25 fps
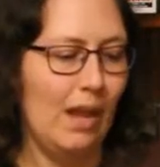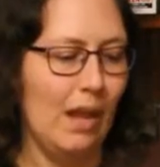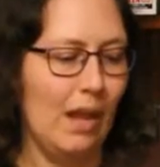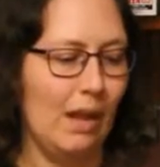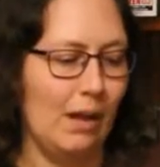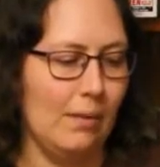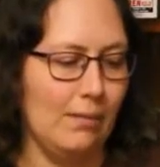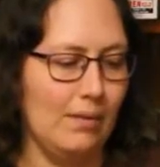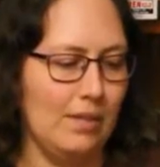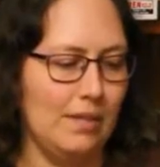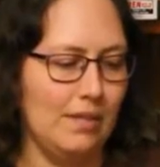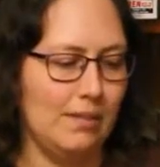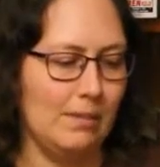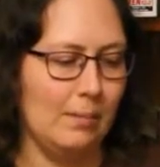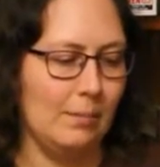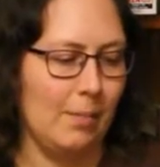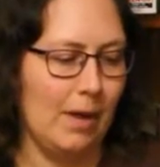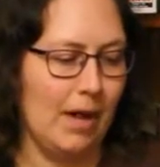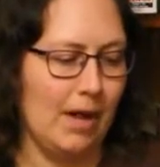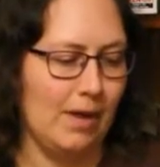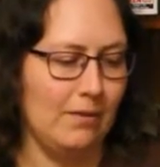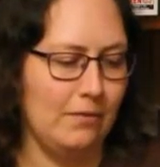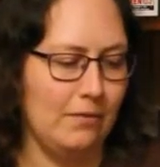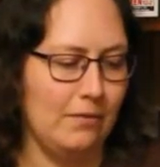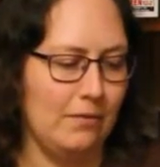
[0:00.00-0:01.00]
These are
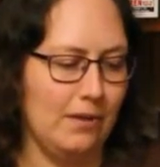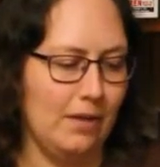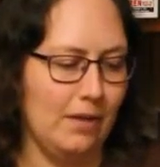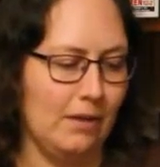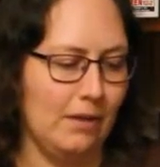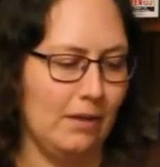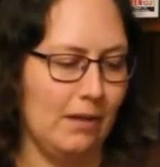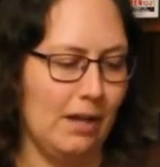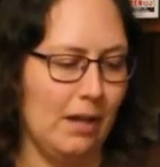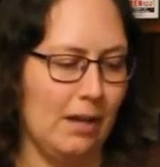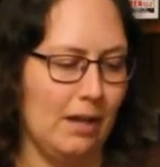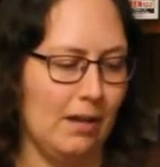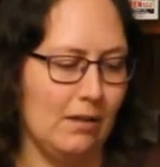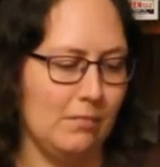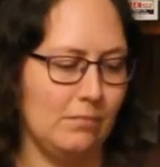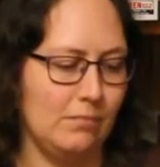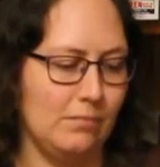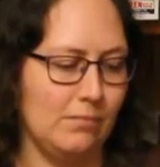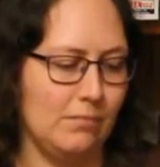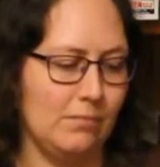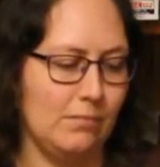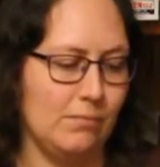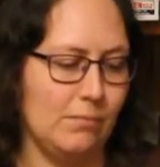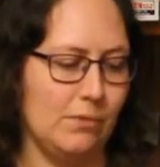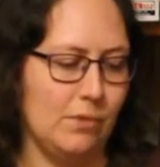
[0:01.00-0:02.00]
by Phil
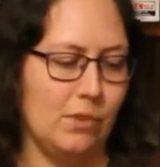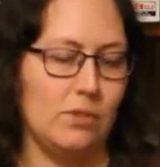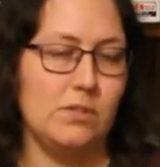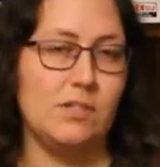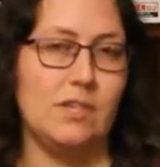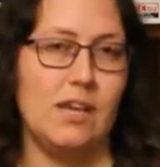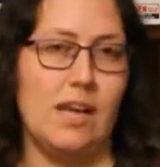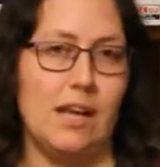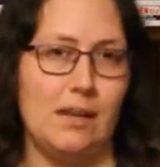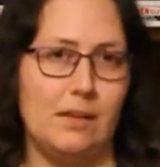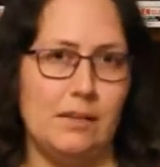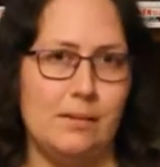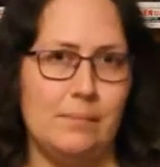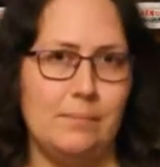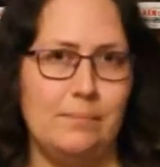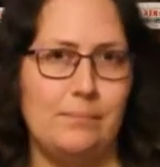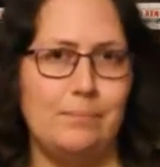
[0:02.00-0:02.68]
Szostak.